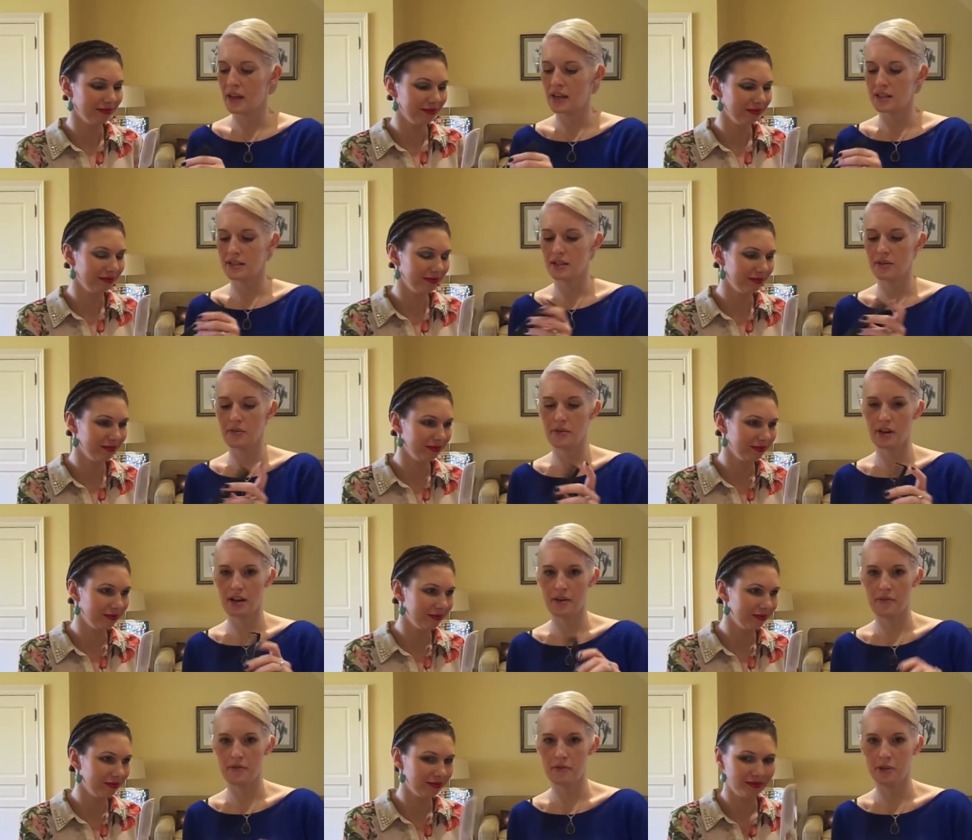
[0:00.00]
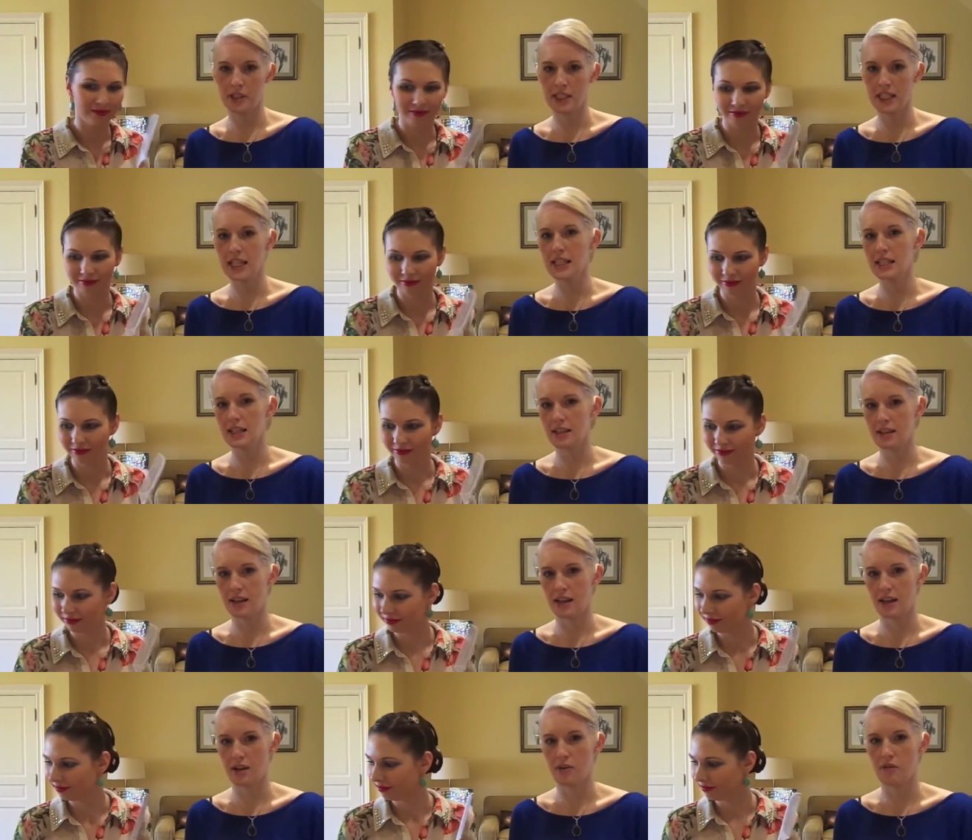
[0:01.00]
Speaker 1: So for teasing the
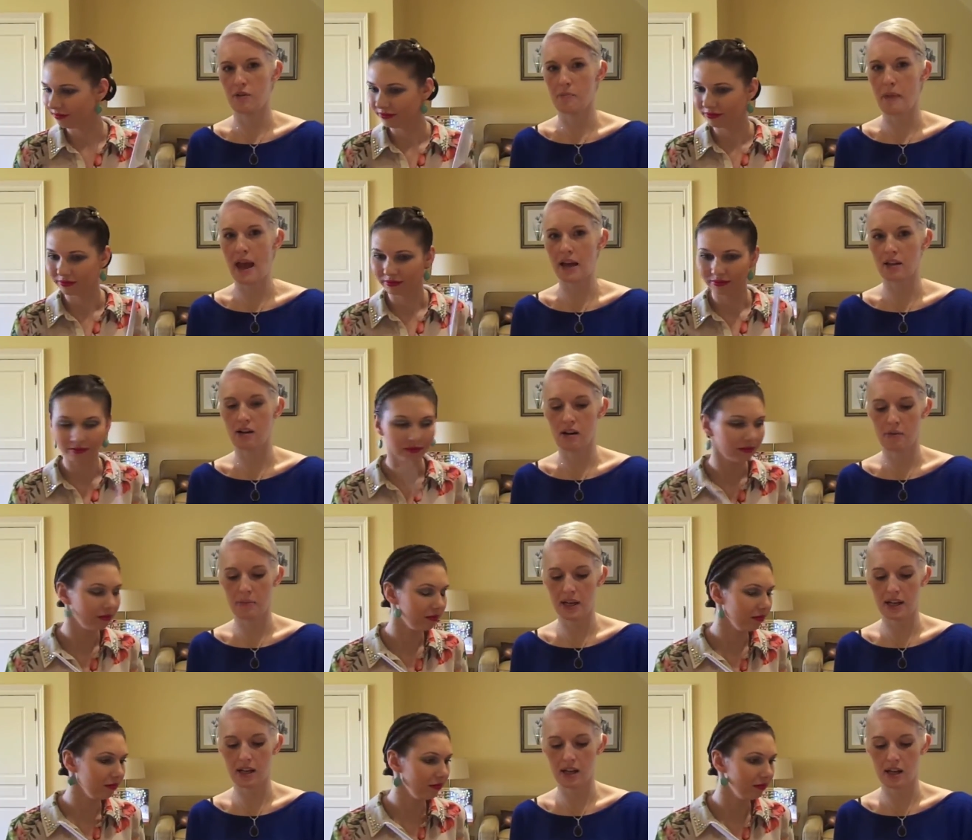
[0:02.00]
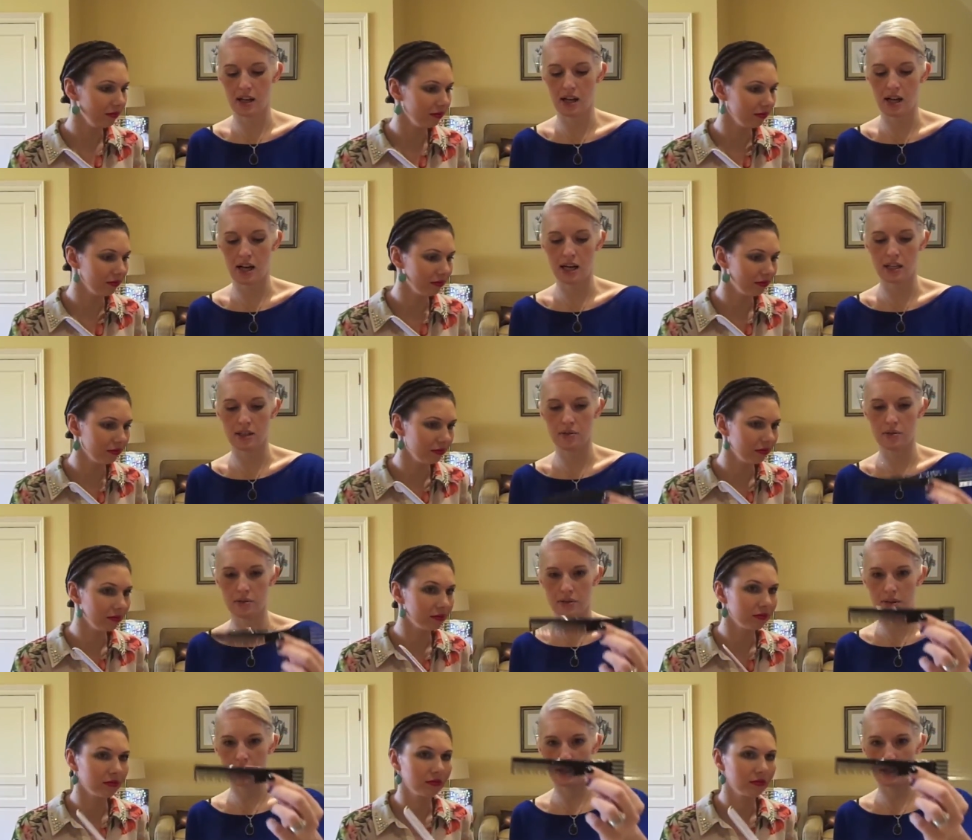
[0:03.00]
hair, for back combing, I used